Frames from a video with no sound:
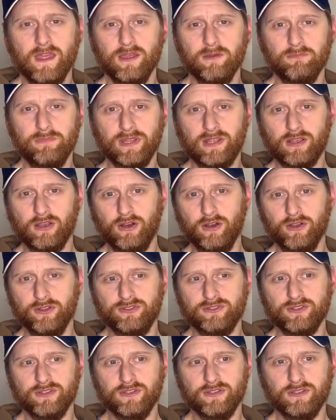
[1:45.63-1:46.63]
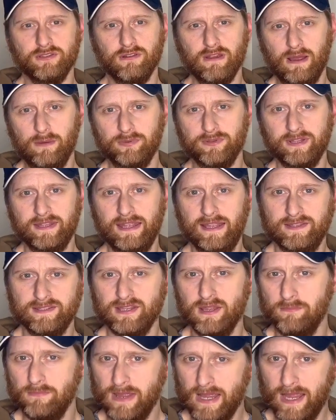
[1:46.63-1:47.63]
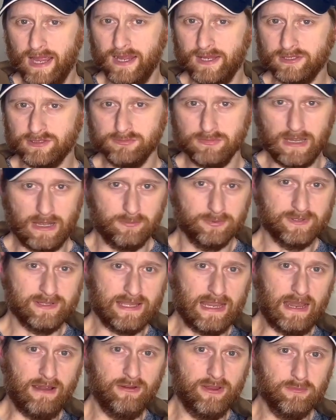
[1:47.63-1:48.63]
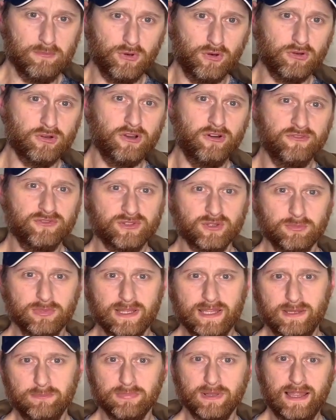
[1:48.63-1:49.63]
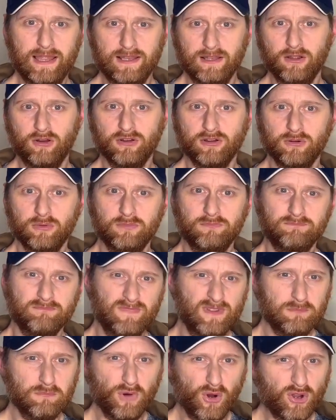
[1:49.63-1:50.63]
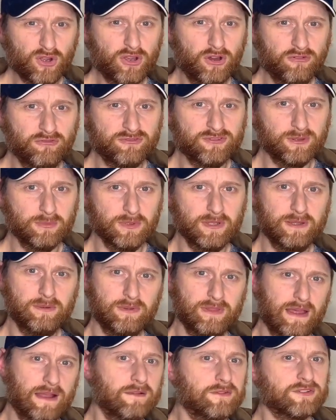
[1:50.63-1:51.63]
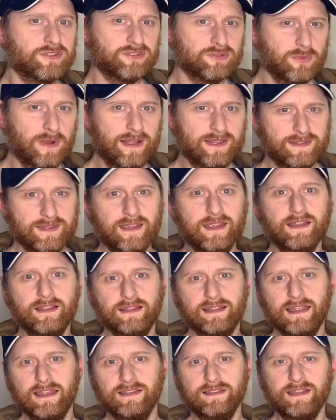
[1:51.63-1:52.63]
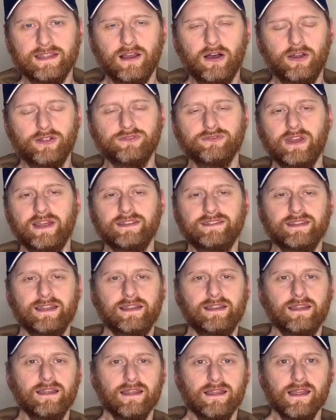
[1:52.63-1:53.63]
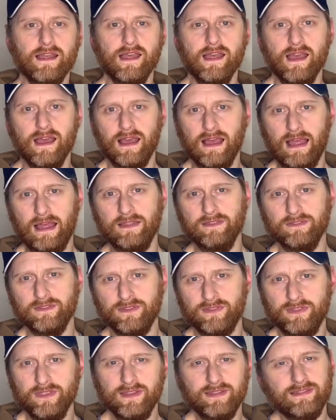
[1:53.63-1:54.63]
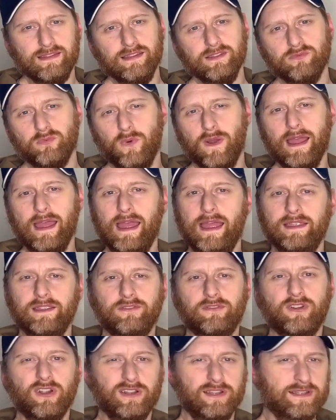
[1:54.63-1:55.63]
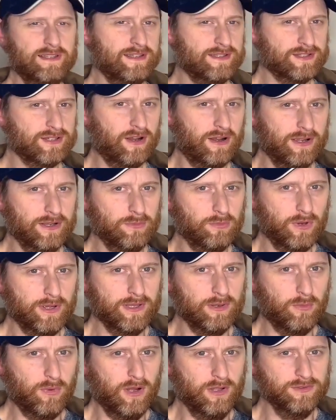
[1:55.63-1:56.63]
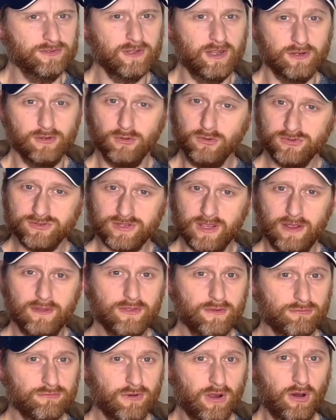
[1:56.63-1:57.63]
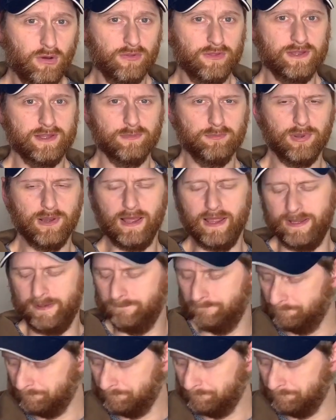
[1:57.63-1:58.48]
because you're able to get to your mags, you're able to carry it more comfortably, play along more comfortably without sweating and getting dehydrated. And this is where you've got to decide what you want, and also the role that you're playing.